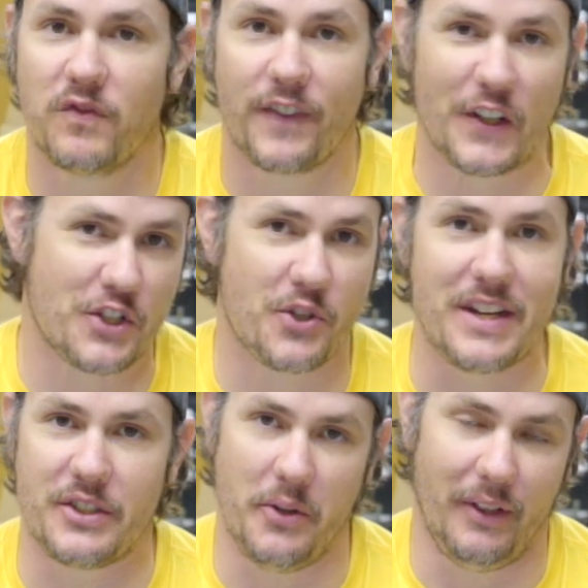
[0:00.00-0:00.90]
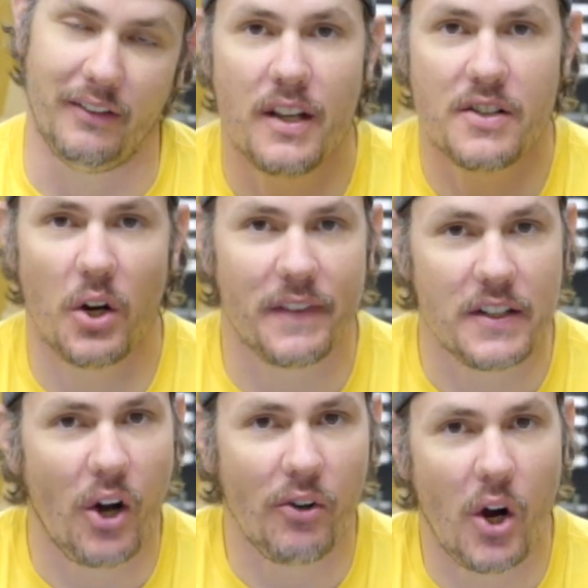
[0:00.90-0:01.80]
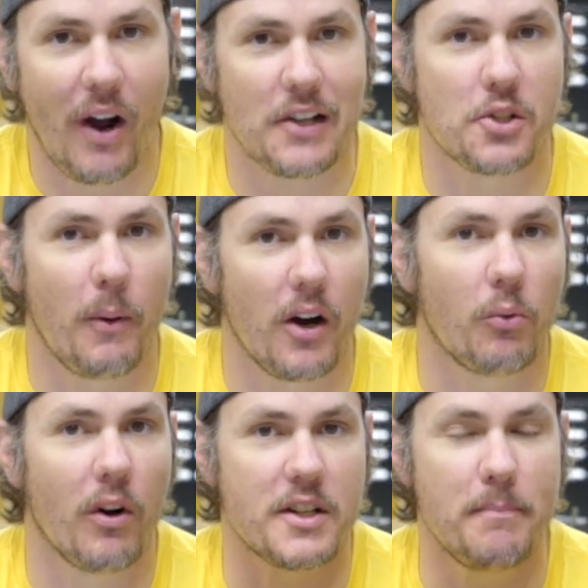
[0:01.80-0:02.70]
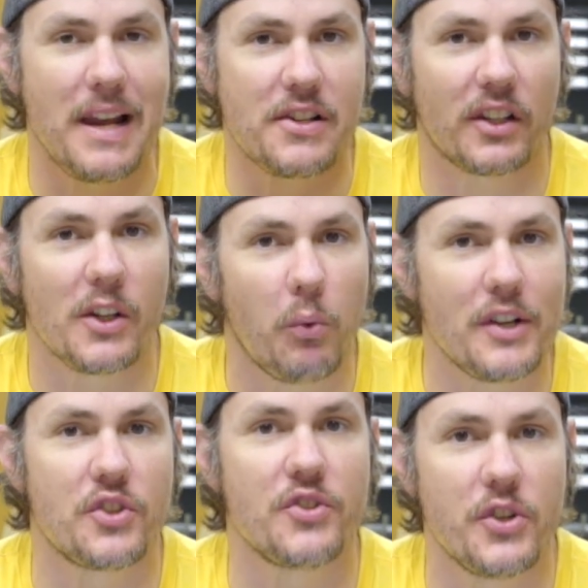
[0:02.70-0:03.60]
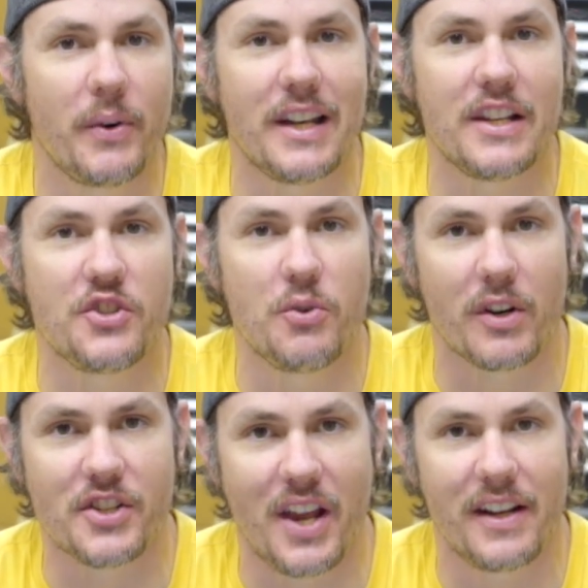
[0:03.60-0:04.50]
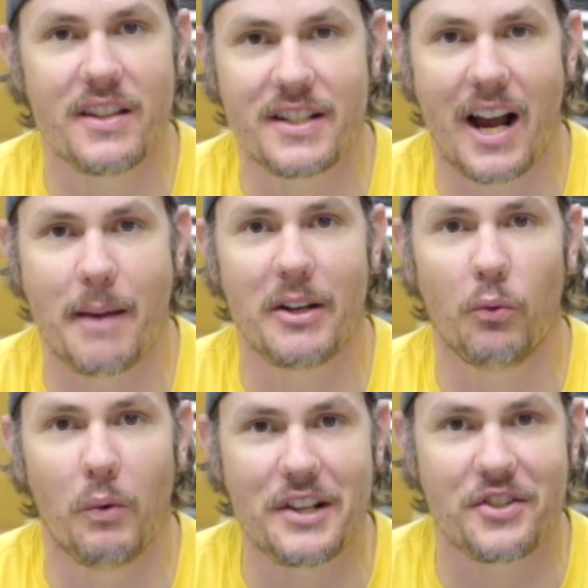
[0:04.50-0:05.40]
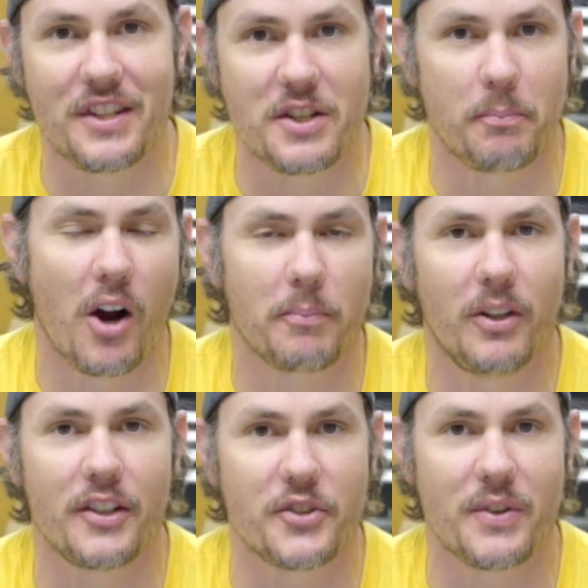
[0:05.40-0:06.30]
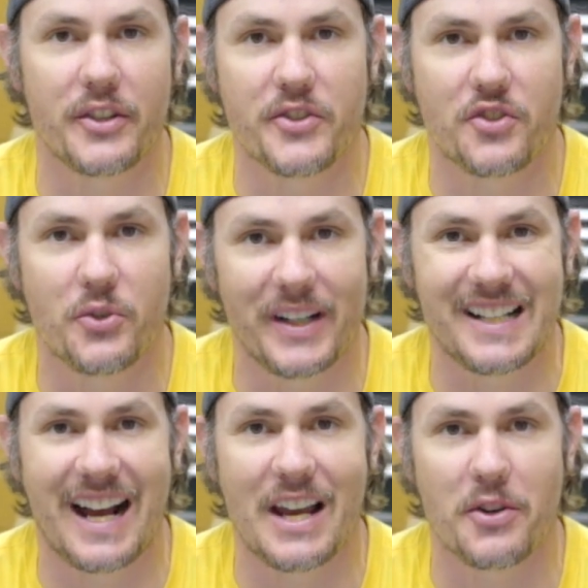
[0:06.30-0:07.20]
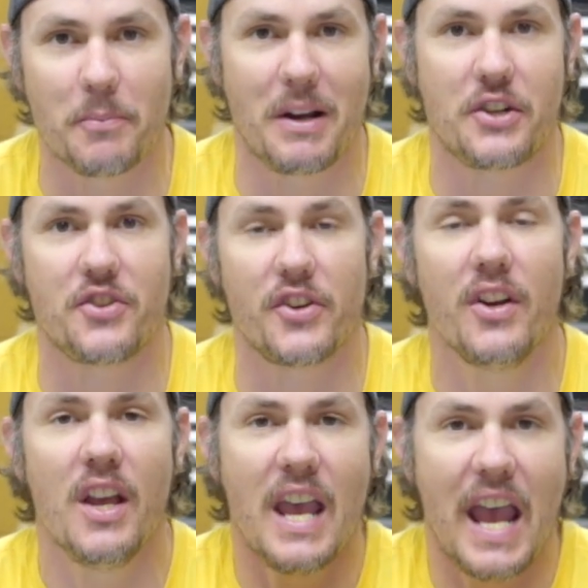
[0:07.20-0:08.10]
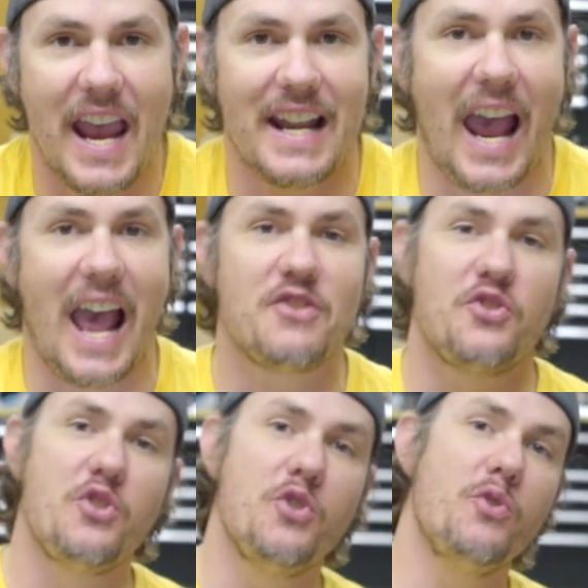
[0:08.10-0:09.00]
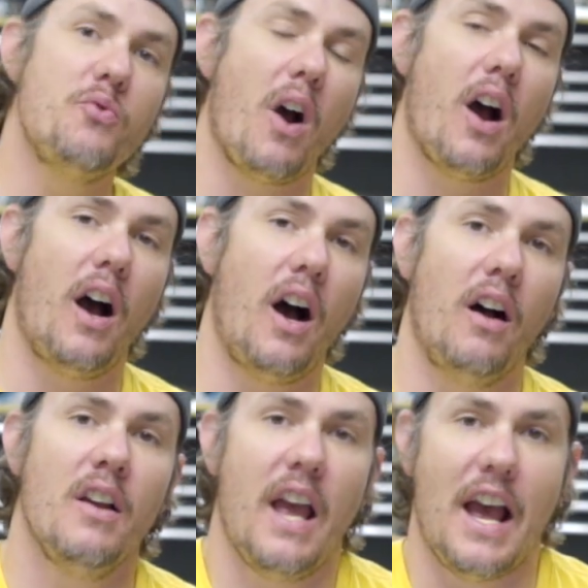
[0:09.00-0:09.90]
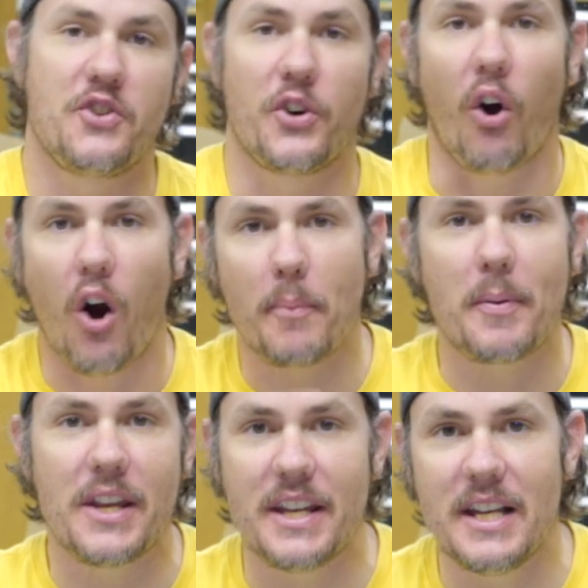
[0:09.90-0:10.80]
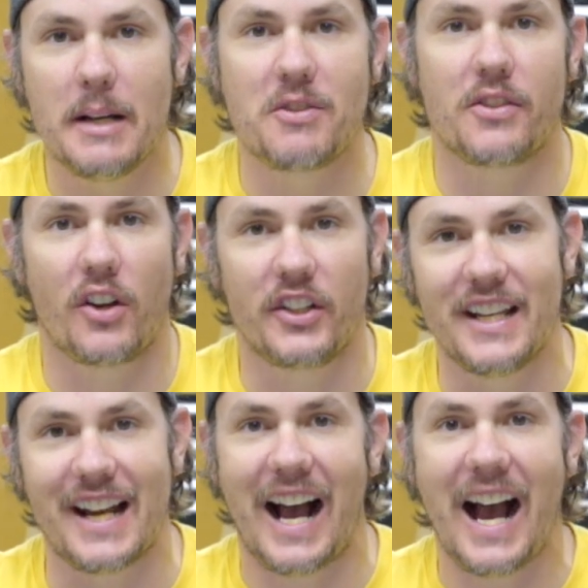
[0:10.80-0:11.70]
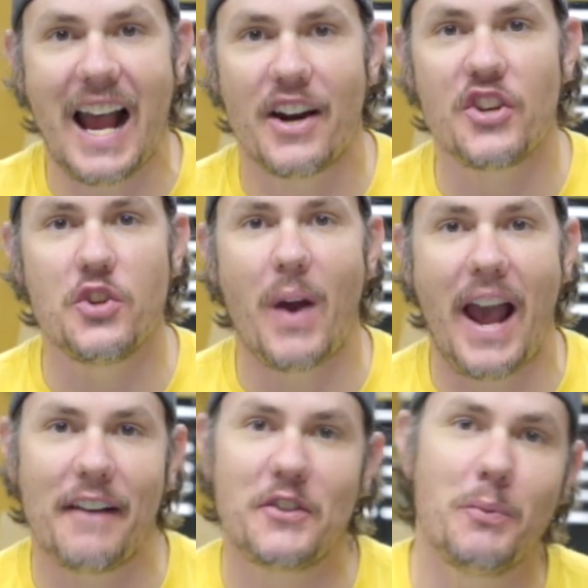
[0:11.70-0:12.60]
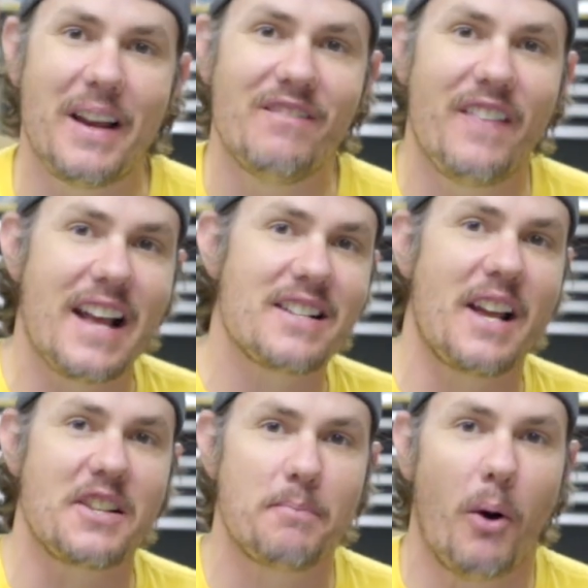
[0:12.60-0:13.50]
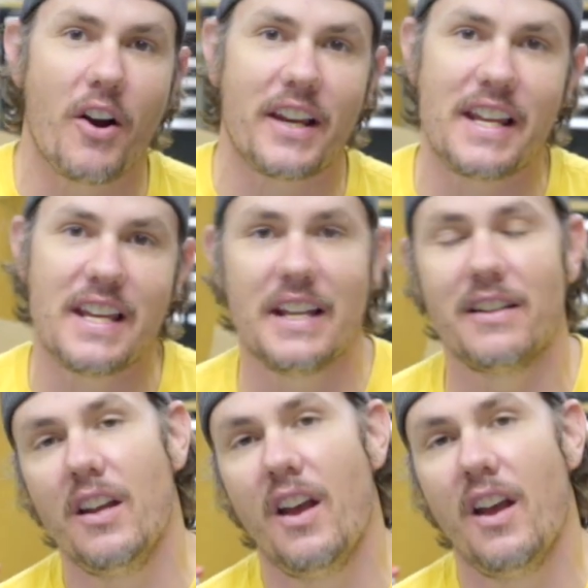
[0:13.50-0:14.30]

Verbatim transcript: for street tuning. So if you don't know how spark works, basically what you're doing is you are setting the timing in which the spark plug triggers to ignite your mixture. And as you uh, as your RPMs get higher, you have to advance that spark in